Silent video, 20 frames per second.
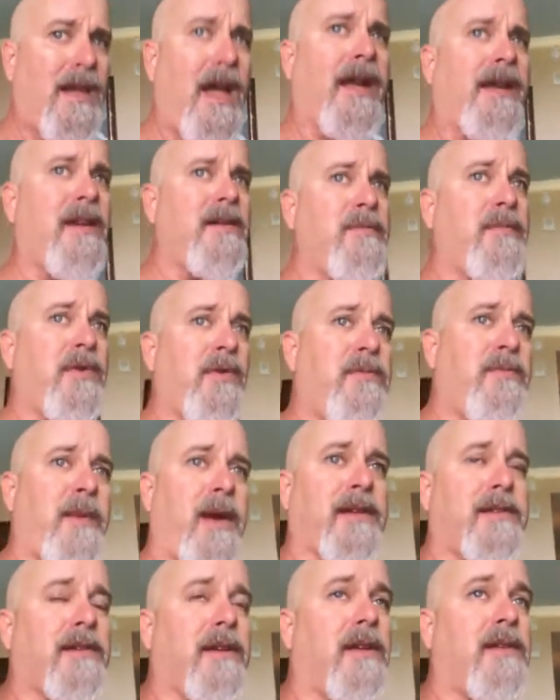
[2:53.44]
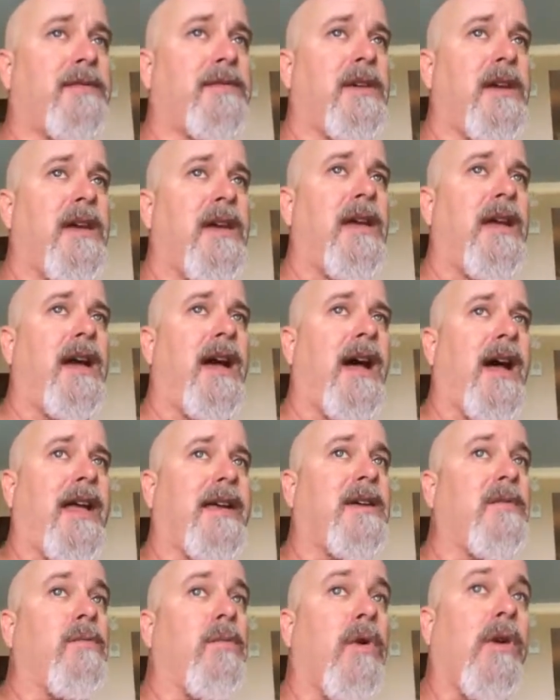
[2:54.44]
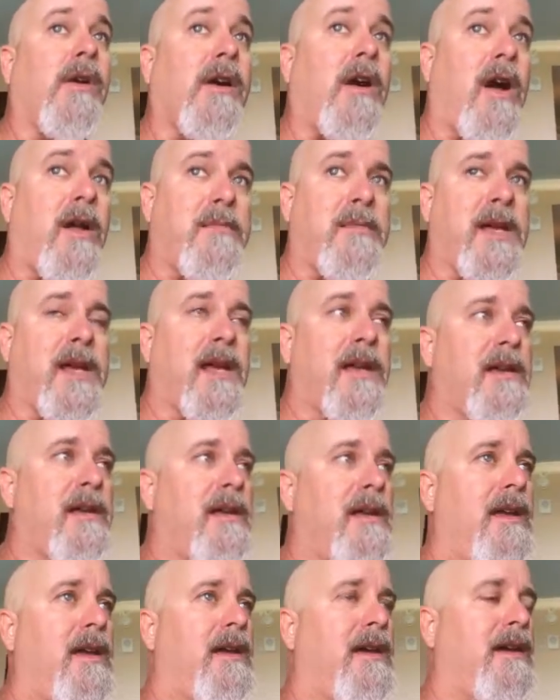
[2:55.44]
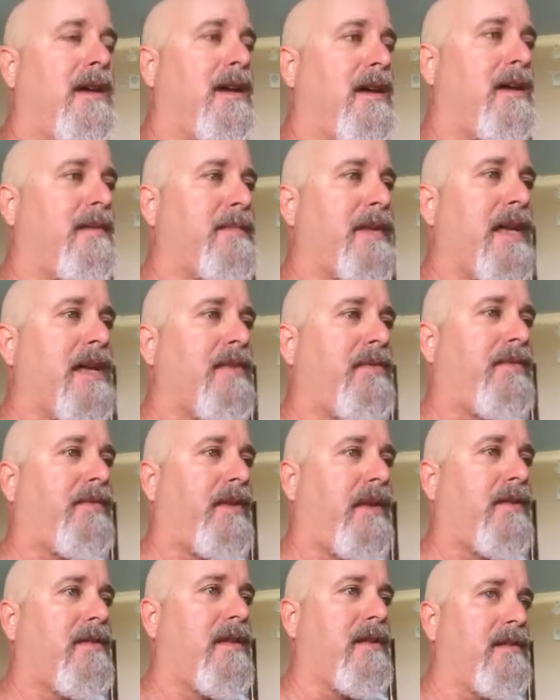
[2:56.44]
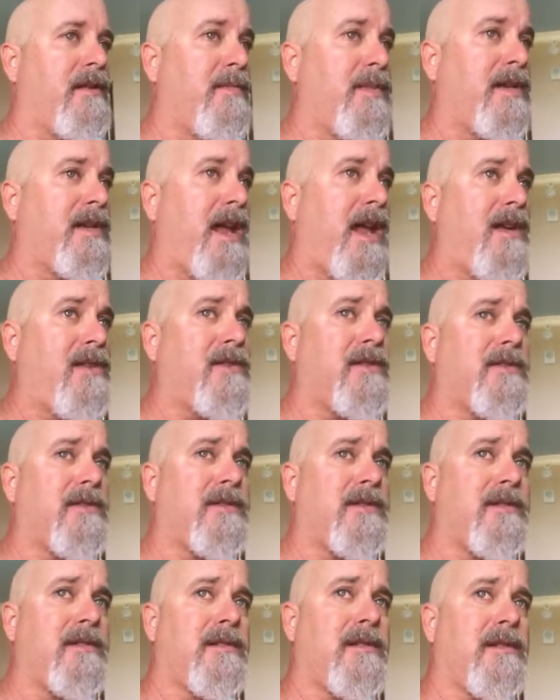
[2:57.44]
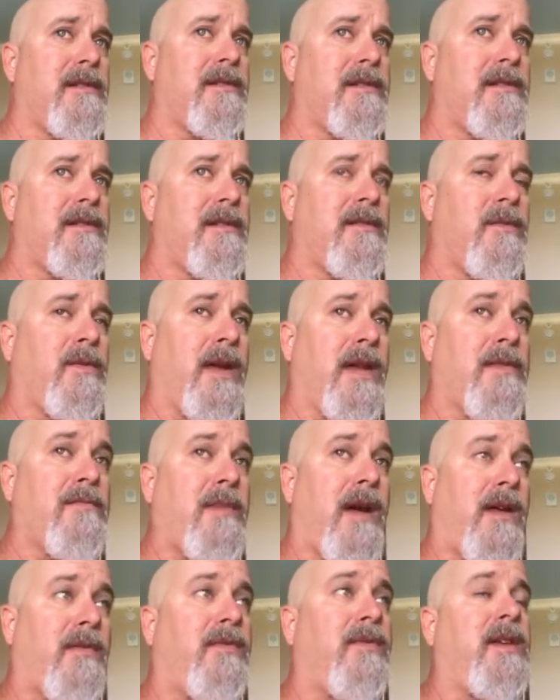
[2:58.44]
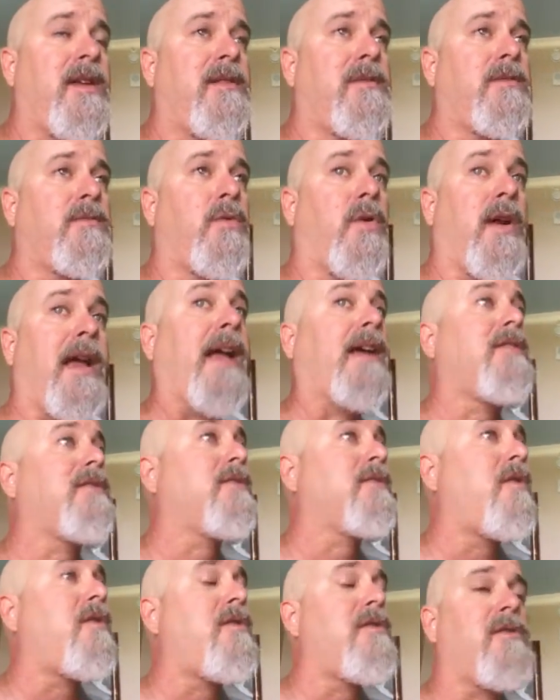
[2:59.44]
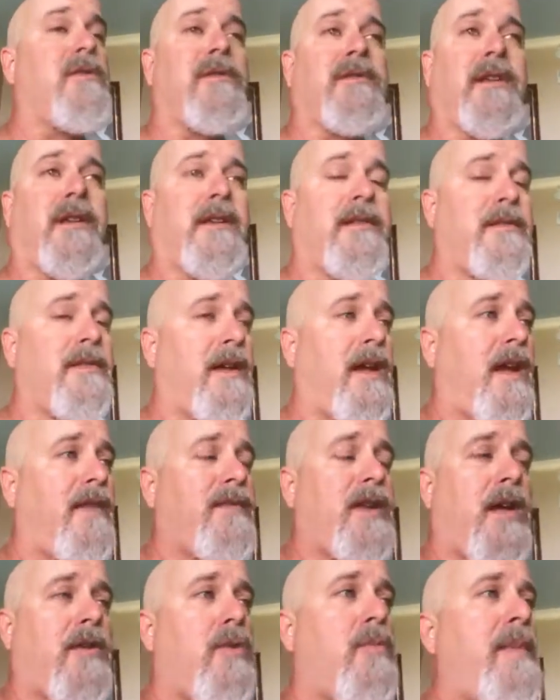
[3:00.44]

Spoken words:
I can improve myself. I can work on me. If the limitations in my field were external, I've got